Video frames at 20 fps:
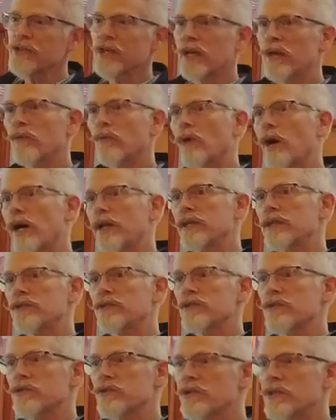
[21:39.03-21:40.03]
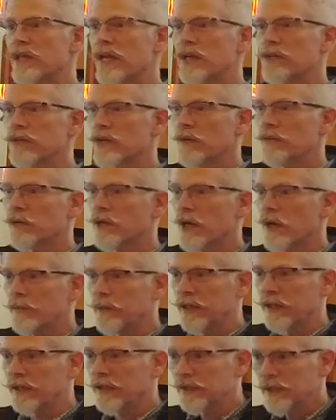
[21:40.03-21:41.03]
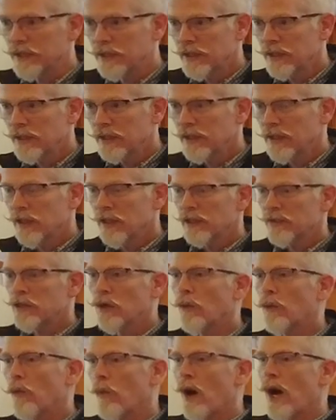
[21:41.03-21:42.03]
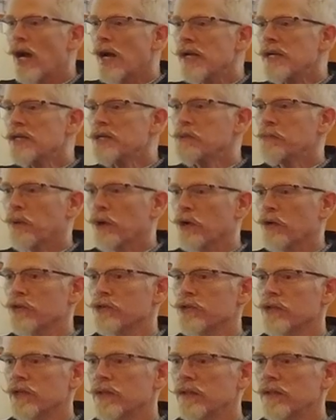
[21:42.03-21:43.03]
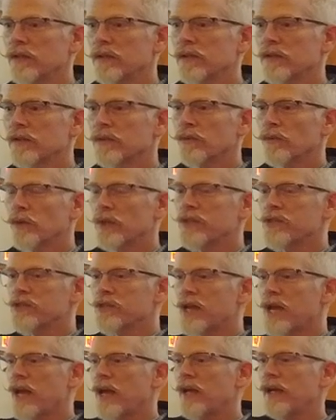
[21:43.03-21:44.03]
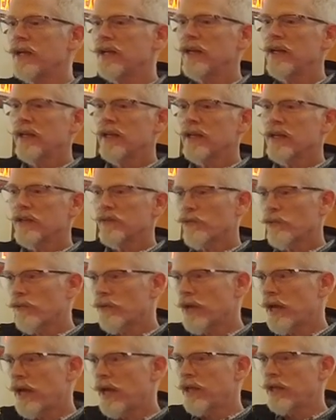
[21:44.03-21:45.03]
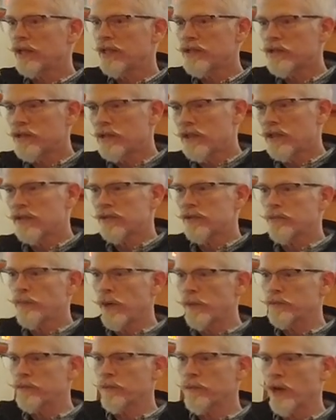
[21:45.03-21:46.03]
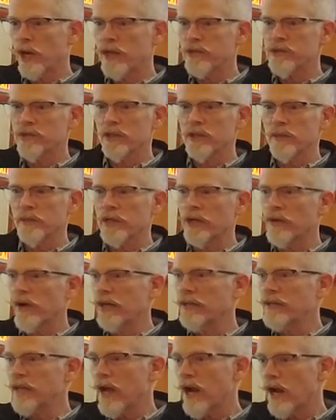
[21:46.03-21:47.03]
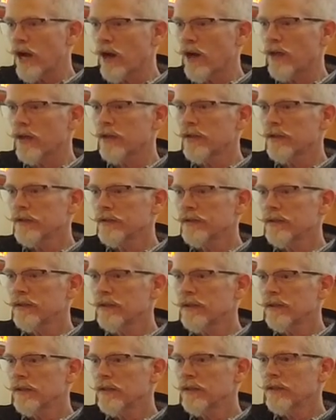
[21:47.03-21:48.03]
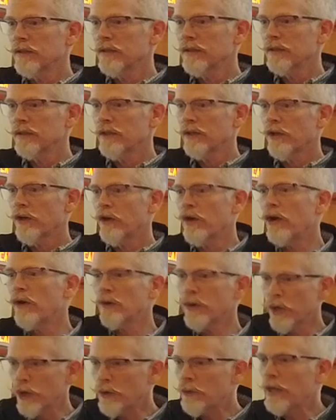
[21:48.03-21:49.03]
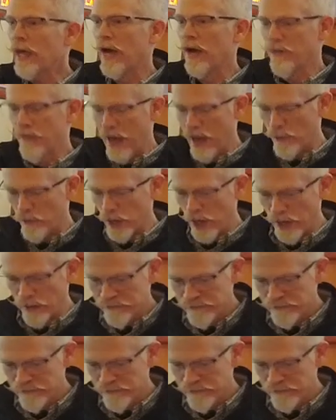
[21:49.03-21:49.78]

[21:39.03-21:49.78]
that, well, I just didn't see that trouble coming. The wise person would say, hey, let, let's pump the brakes a little bit right there. Don't go down that way.